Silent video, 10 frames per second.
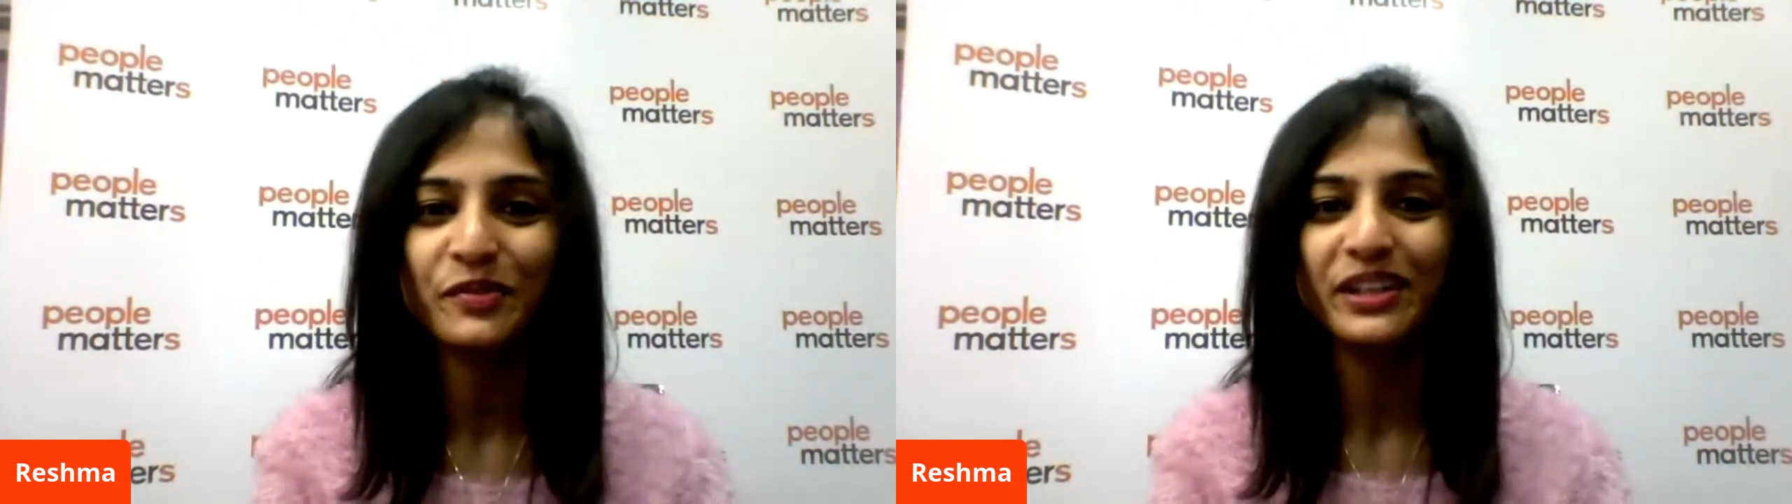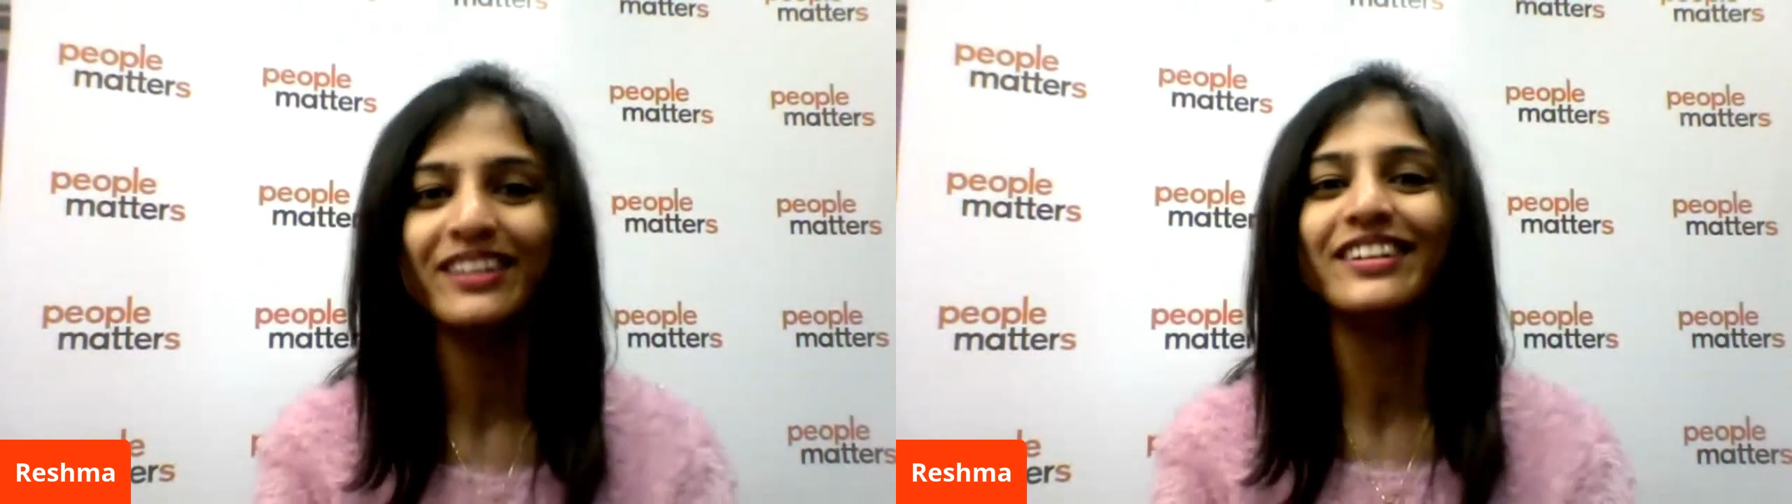
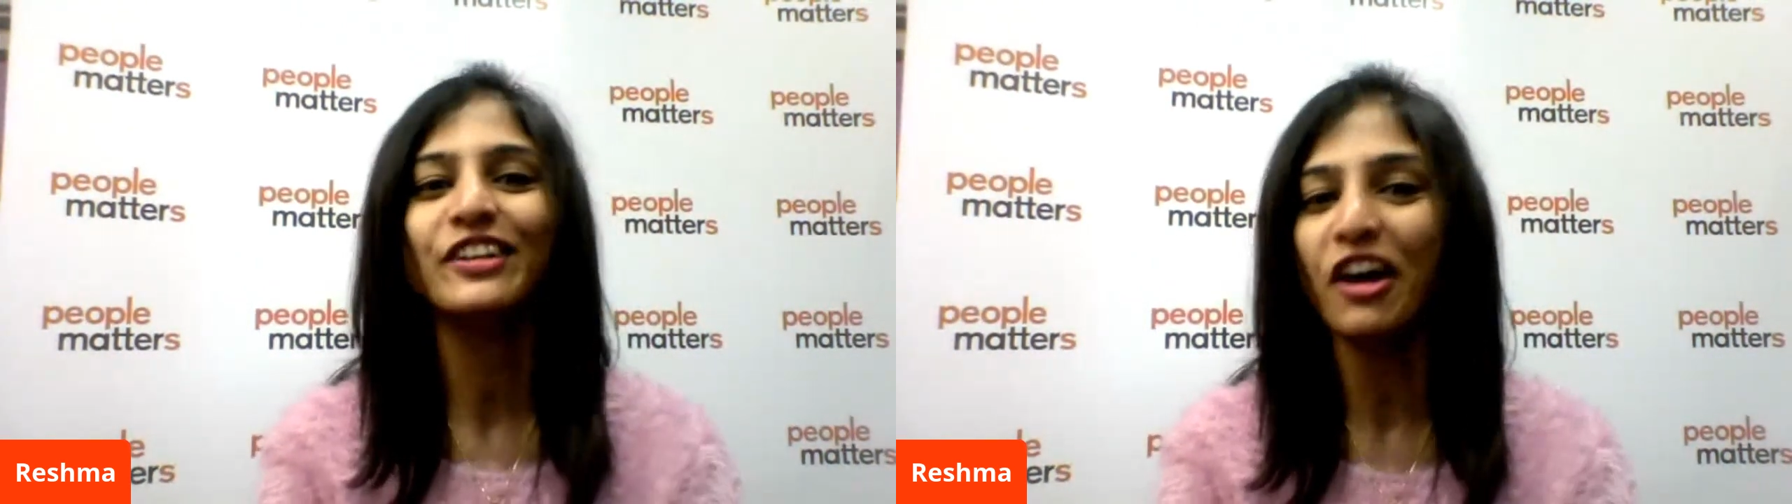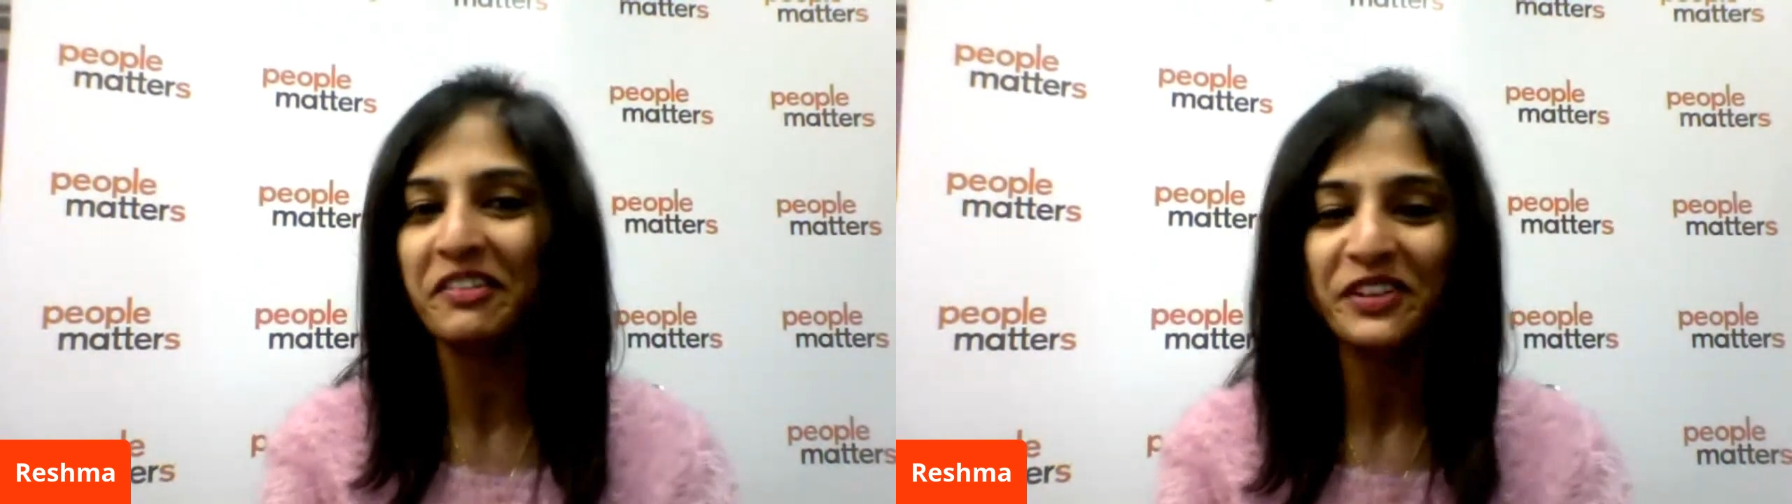We did
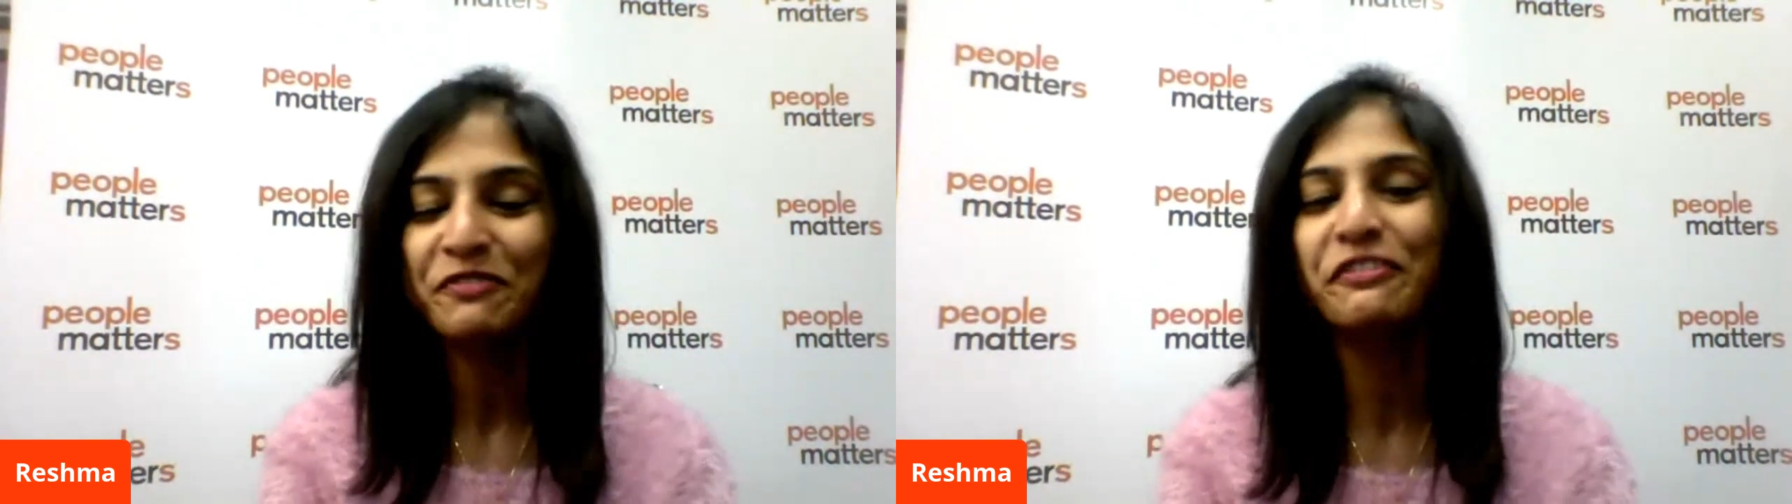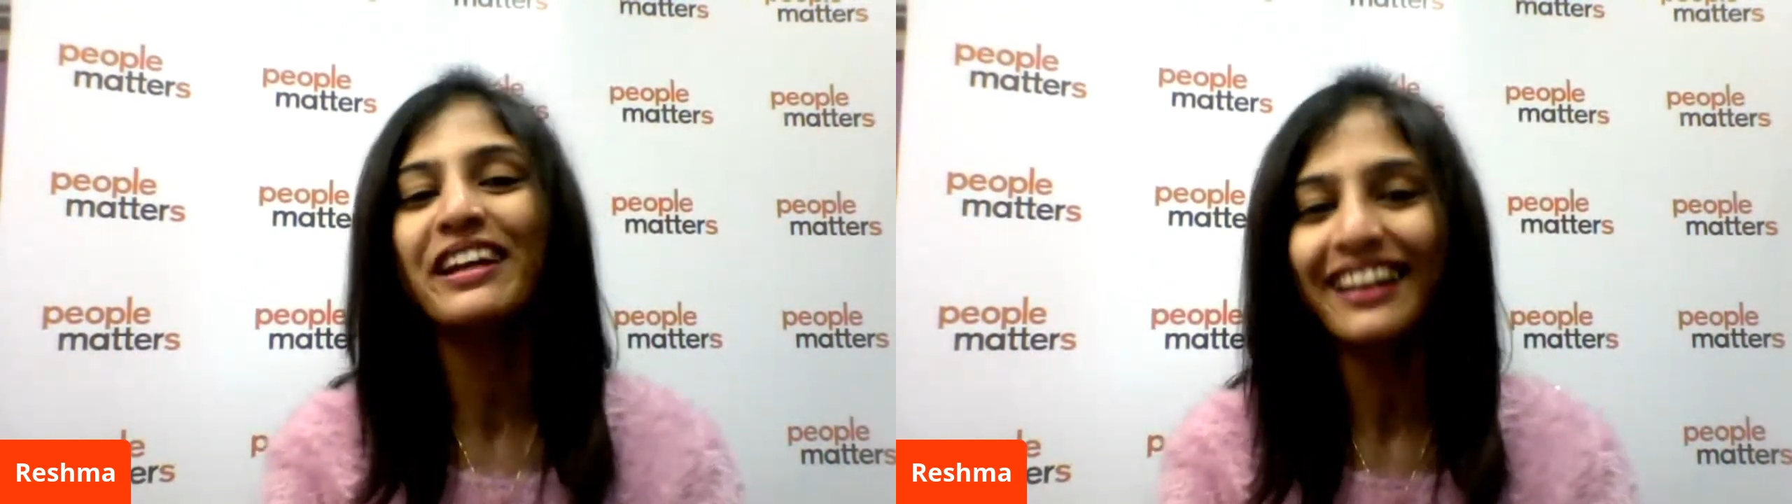not
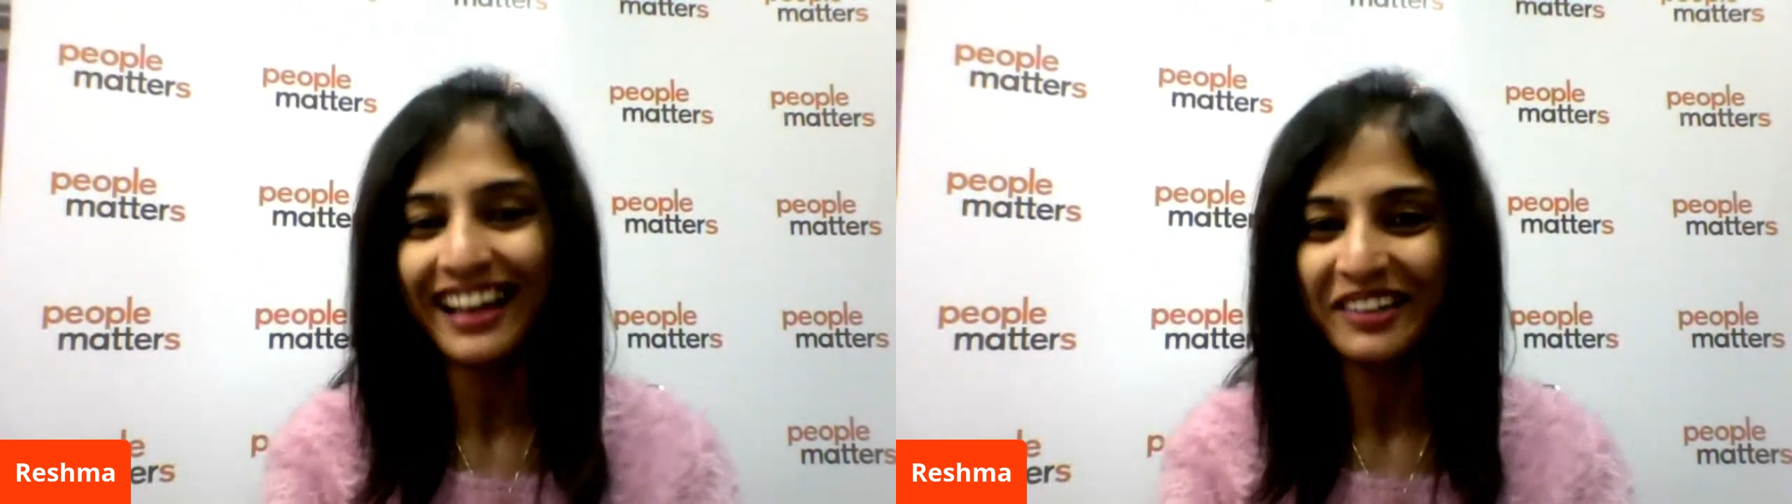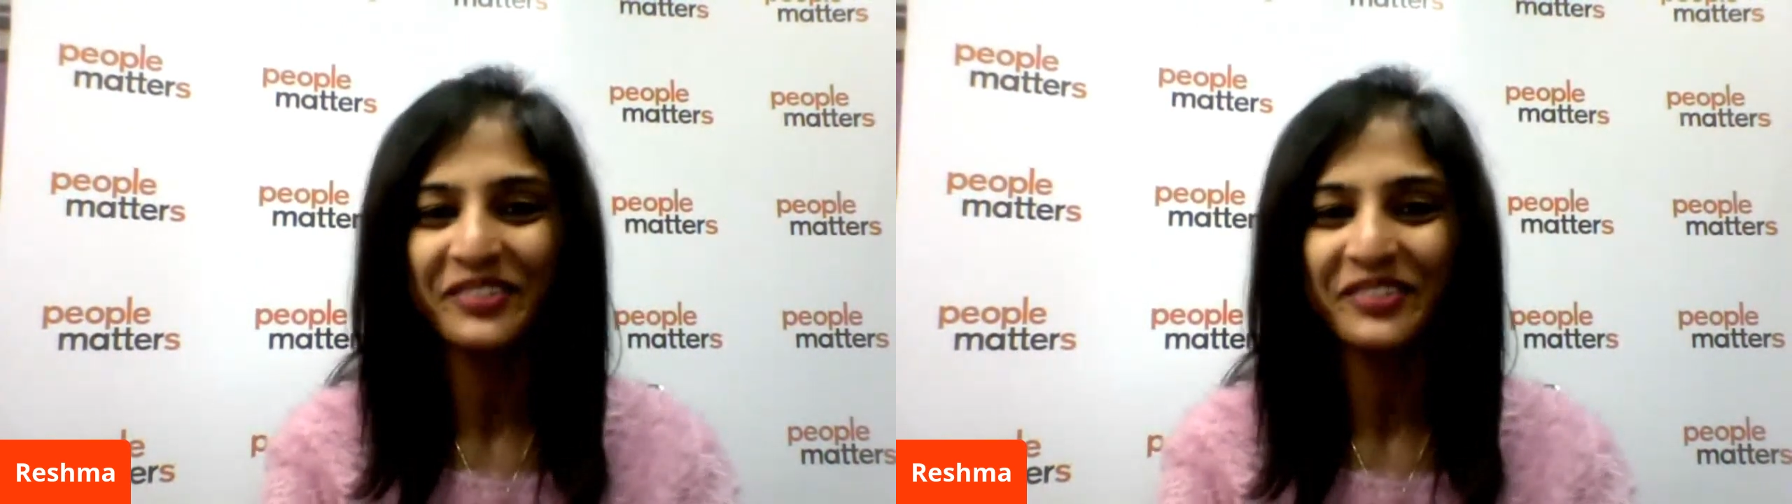even feel like